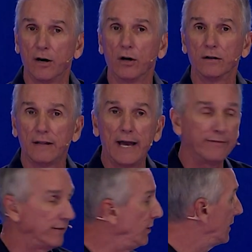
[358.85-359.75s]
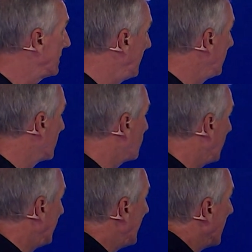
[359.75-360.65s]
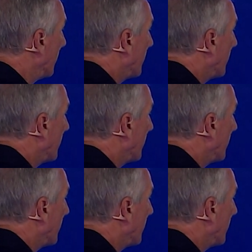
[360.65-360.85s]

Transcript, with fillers: our life. And you can see this played out.